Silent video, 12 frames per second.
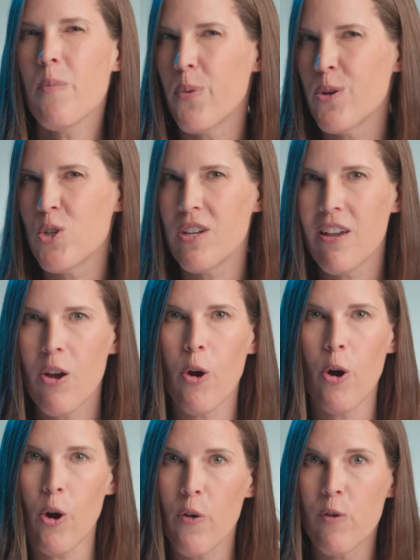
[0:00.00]
pushy
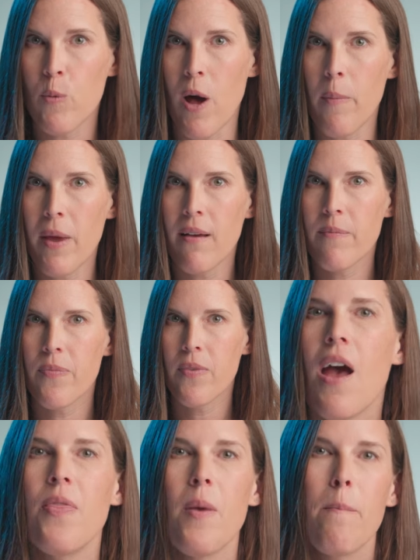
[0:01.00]
or overwhelming.
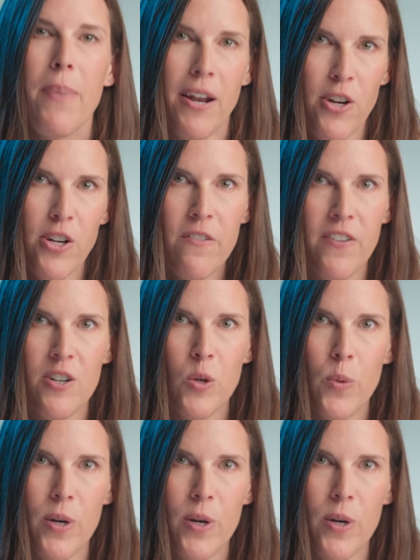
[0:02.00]
And the better your funnel